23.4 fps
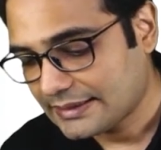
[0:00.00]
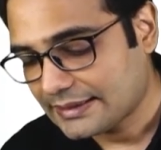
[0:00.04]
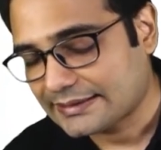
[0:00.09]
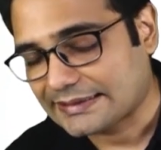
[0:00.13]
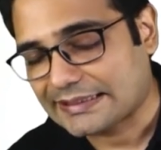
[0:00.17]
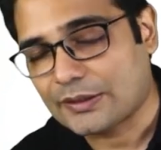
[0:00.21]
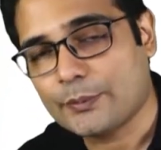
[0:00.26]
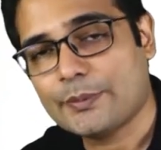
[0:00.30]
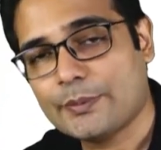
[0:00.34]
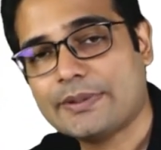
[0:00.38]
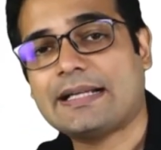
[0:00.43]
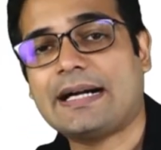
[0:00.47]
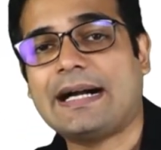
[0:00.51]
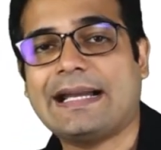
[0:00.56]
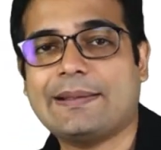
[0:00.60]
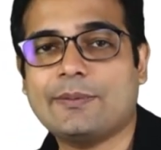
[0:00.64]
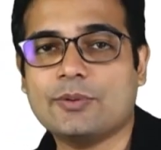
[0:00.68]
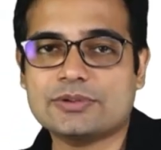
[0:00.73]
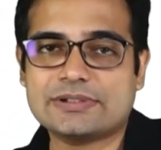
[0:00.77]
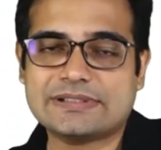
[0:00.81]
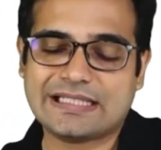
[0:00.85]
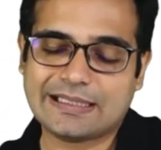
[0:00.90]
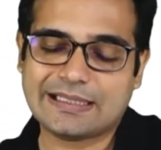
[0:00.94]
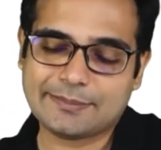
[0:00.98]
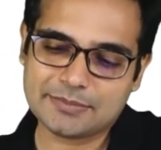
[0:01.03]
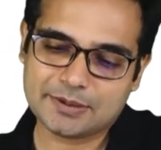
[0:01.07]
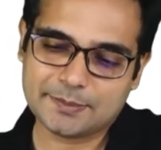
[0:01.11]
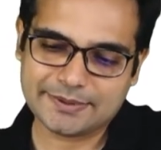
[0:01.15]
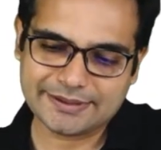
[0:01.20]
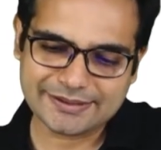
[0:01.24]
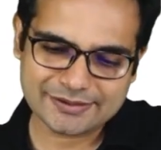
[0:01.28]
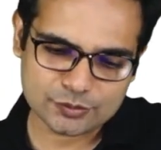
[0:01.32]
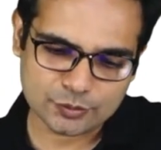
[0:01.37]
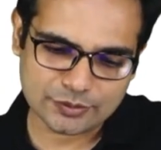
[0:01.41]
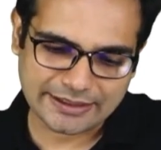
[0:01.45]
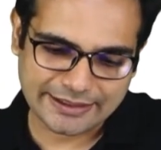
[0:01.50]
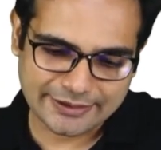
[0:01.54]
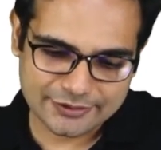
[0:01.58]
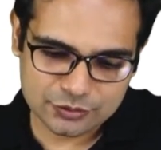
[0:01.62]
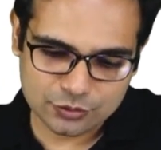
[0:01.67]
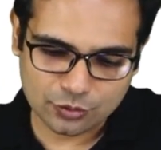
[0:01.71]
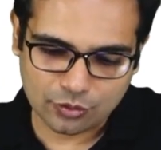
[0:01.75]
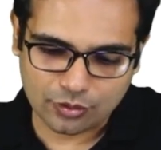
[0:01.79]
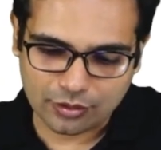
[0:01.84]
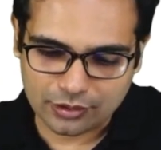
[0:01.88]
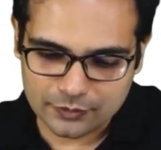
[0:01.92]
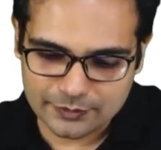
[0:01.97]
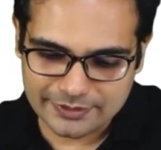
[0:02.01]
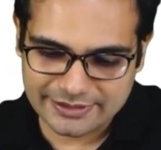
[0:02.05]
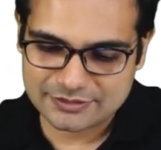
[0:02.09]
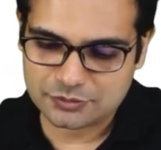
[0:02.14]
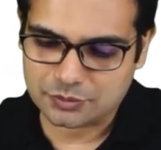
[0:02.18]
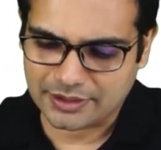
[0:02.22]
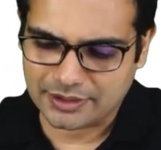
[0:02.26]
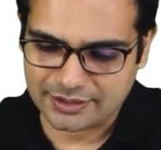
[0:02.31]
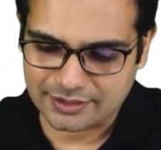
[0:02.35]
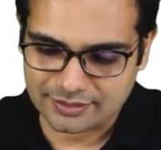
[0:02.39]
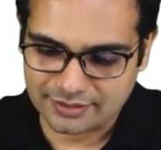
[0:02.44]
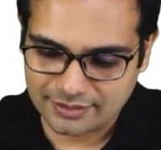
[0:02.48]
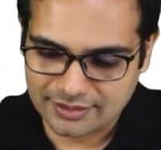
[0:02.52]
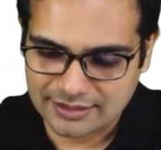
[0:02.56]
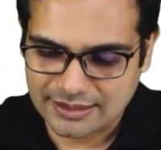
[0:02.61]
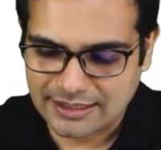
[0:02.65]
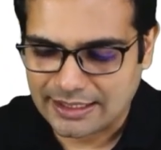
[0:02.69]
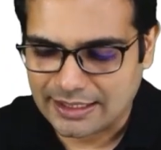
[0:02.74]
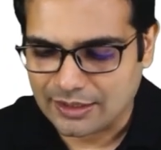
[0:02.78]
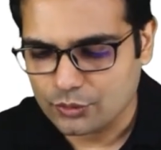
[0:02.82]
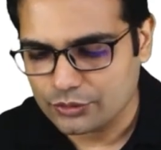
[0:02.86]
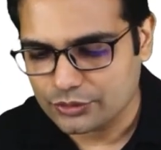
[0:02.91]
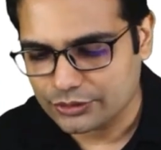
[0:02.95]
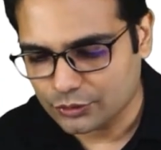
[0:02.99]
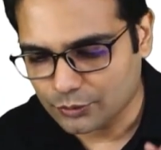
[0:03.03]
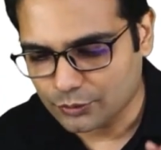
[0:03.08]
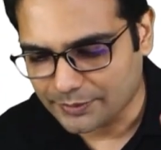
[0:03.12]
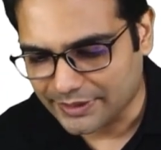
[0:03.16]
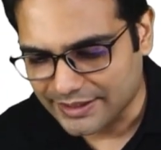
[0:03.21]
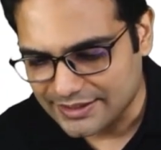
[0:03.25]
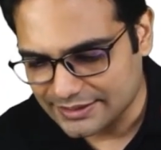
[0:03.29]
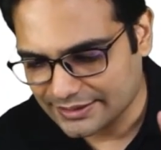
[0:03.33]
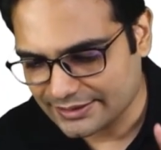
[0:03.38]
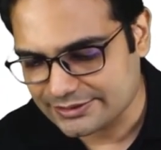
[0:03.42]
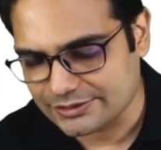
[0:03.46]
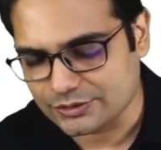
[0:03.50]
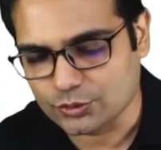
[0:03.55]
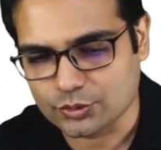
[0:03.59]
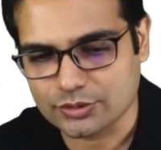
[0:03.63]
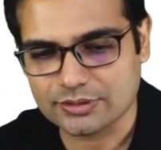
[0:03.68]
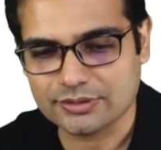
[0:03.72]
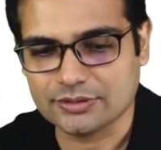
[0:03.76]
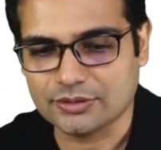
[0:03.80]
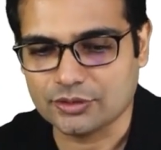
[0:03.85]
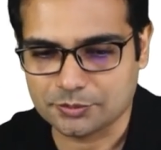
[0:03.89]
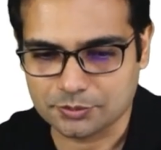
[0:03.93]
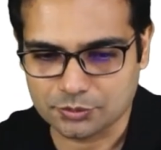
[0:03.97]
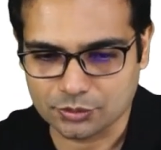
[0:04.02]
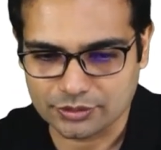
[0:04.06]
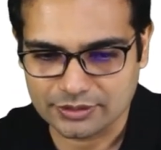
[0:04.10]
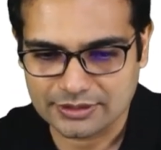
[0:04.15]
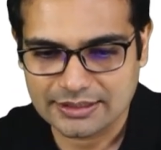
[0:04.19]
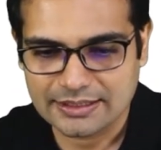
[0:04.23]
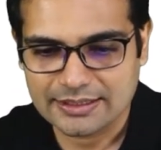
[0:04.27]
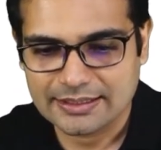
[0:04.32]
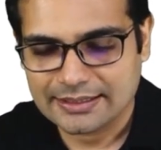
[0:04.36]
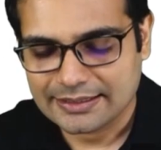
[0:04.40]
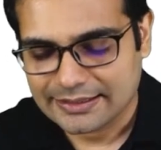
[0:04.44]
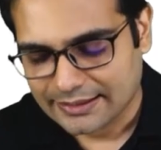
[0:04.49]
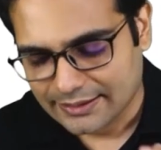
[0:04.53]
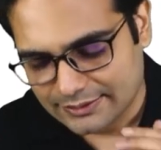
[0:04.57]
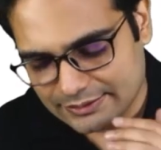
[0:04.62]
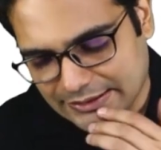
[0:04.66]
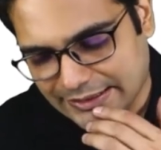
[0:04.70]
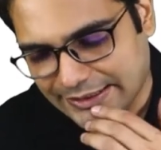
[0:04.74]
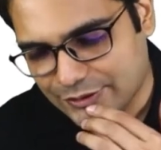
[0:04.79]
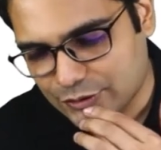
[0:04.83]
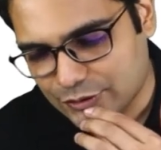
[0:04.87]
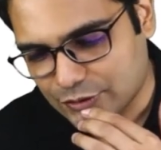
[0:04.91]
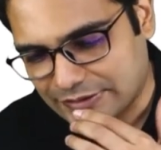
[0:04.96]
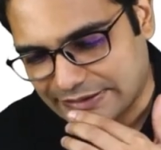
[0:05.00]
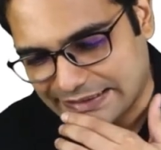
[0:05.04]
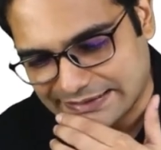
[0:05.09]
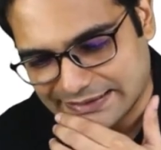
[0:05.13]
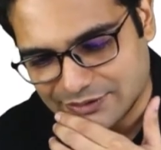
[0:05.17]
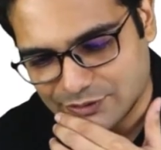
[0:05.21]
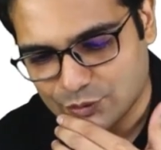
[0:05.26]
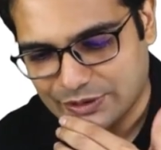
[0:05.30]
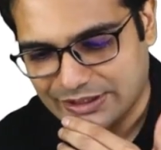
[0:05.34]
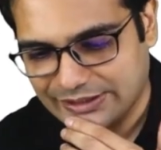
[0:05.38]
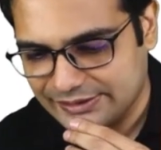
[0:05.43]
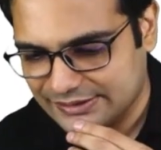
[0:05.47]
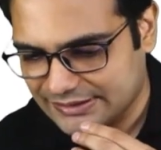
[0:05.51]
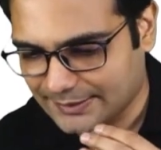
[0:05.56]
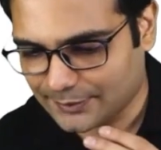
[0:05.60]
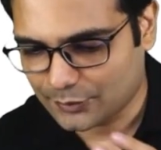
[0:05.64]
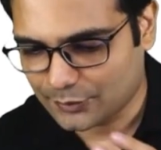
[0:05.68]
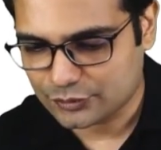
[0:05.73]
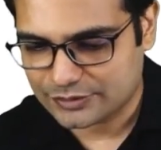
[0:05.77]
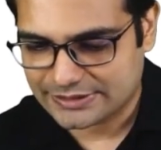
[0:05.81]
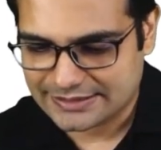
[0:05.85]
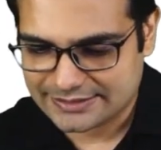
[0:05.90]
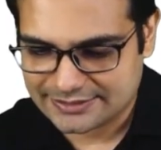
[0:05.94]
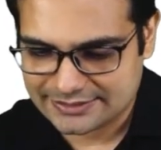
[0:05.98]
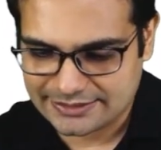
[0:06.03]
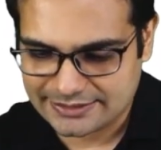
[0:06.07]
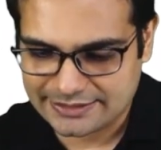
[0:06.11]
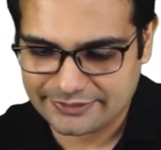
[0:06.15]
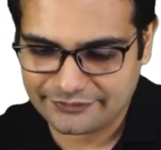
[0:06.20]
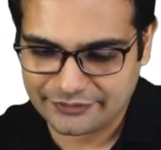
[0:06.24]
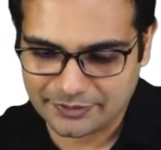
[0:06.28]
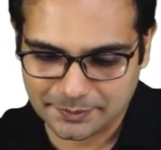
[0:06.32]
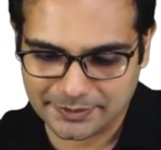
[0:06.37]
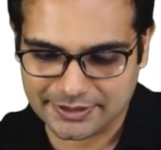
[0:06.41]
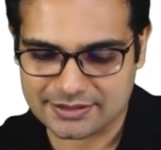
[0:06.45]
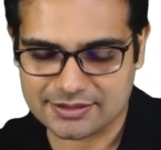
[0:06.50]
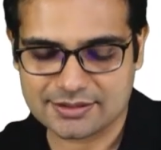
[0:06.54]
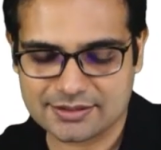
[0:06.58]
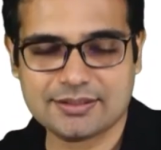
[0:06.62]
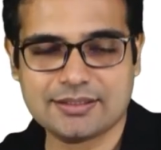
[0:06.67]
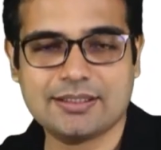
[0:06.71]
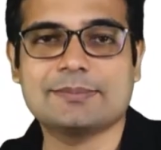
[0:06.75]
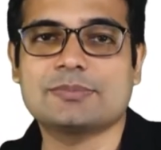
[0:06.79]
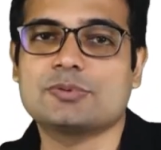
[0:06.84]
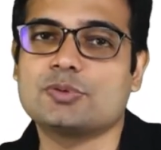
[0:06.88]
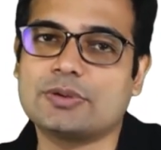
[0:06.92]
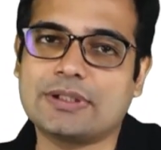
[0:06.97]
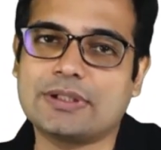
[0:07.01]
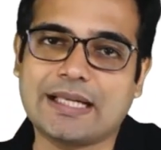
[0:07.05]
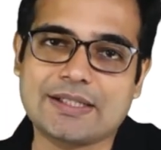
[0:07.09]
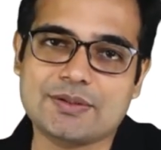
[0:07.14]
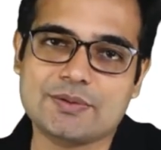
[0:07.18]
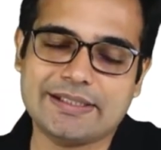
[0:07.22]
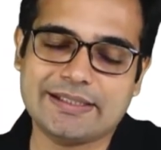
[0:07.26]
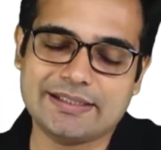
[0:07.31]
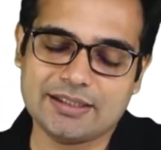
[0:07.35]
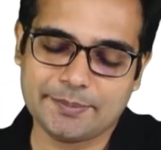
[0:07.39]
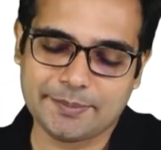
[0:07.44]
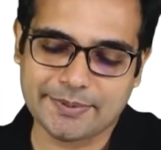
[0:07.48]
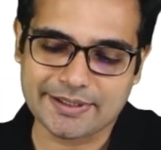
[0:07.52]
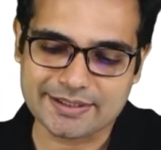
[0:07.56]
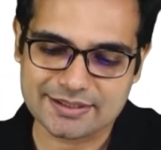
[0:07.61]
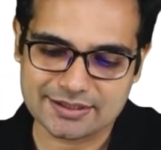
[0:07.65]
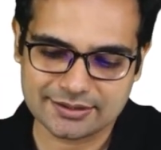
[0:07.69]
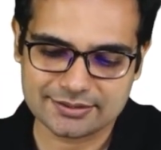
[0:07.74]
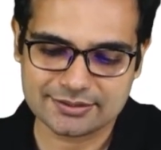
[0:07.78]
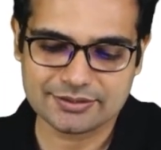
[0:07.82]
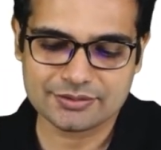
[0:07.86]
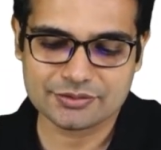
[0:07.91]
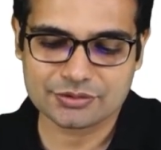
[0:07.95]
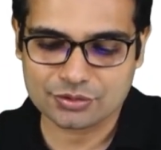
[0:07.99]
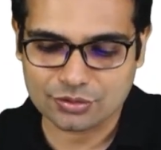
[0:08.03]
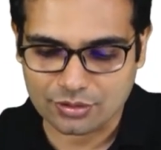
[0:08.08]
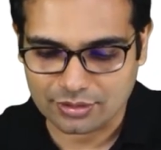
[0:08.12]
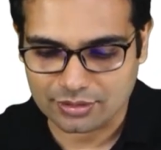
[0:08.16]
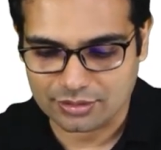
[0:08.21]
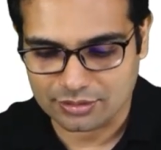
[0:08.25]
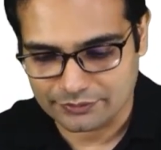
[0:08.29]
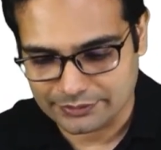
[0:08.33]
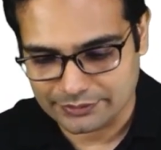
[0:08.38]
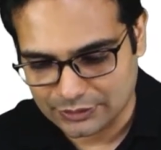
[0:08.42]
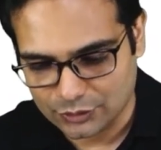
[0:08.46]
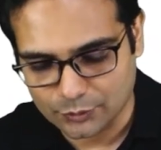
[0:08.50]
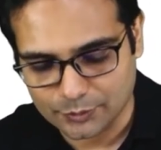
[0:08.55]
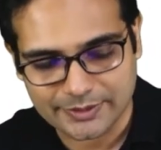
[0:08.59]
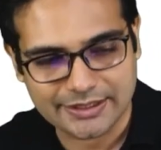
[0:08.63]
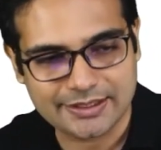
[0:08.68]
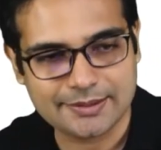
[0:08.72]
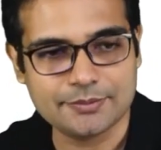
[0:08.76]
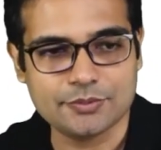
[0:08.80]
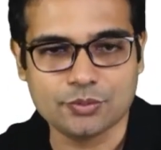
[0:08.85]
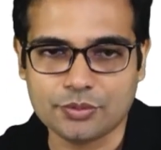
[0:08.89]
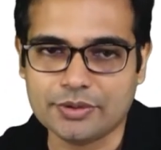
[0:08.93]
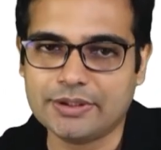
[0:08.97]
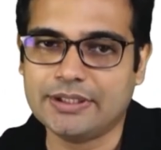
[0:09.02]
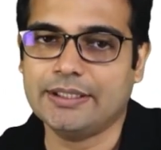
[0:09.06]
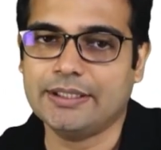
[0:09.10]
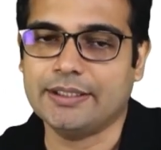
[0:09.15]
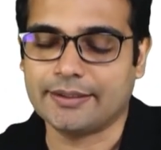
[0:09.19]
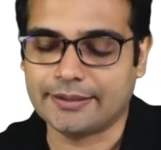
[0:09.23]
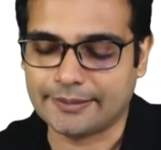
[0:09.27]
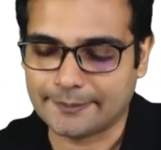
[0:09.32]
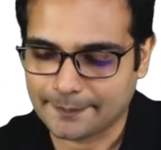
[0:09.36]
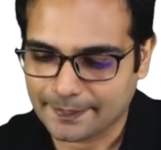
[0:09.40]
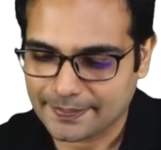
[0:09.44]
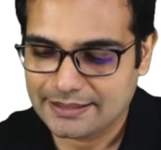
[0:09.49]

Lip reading: Now, when I was an MBBS student, I used to always wonder, how do you measure this urine output? So I used to think that, okay, supposing, say, if a patient comes to casualty and the patient is in shock, will you make him urinate?